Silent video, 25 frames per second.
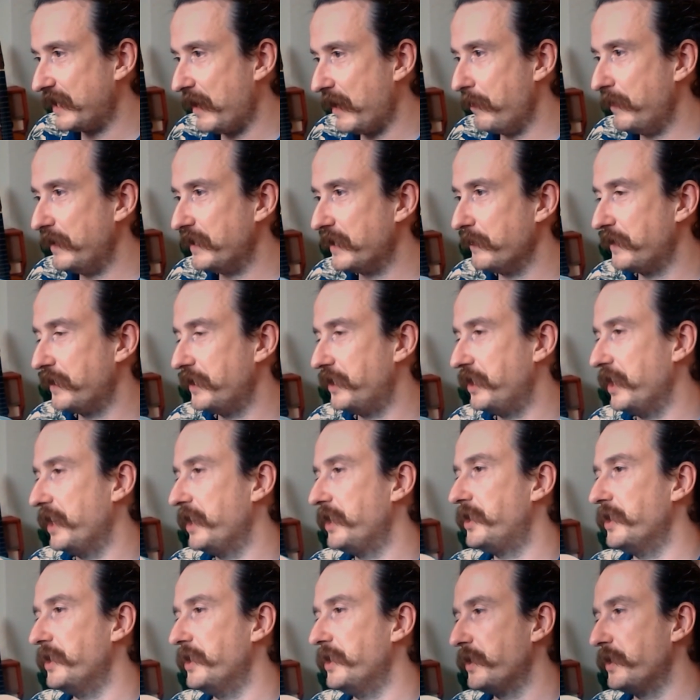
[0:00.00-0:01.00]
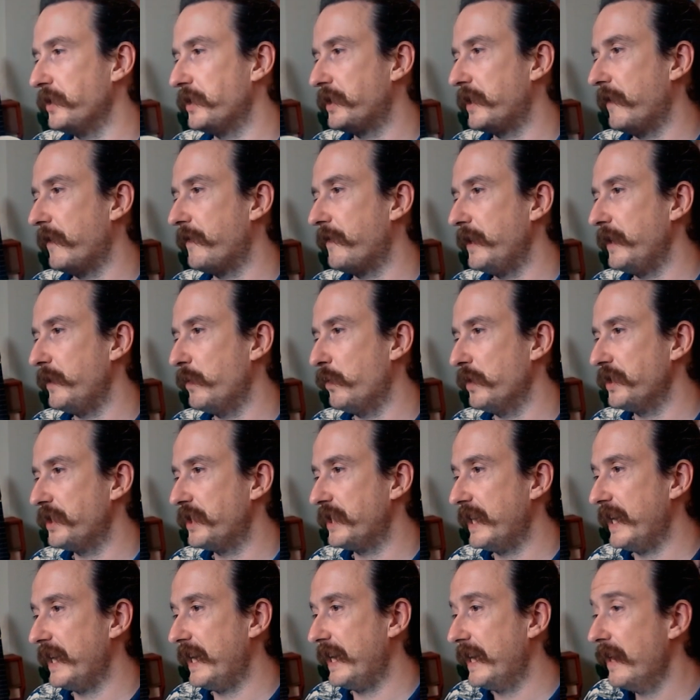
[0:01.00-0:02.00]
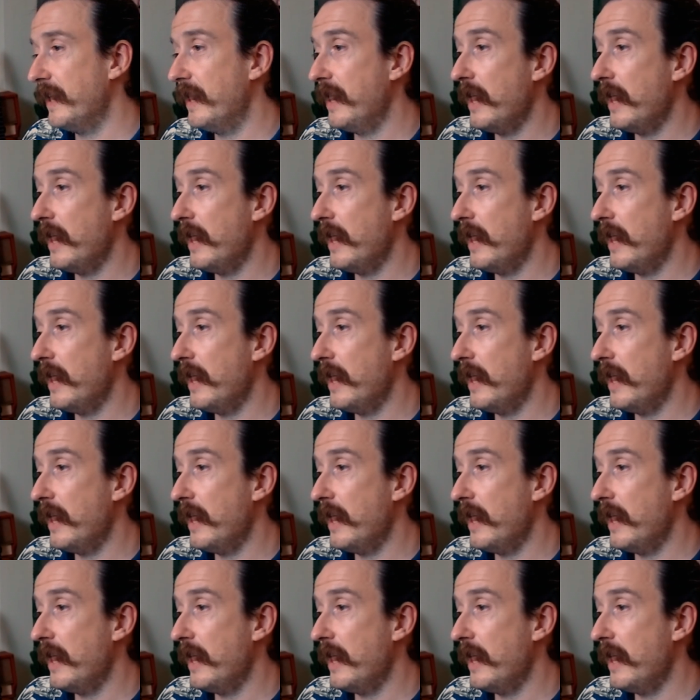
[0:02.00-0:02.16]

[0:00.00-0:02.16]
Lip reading: me some suggestions on stuff that you want to see.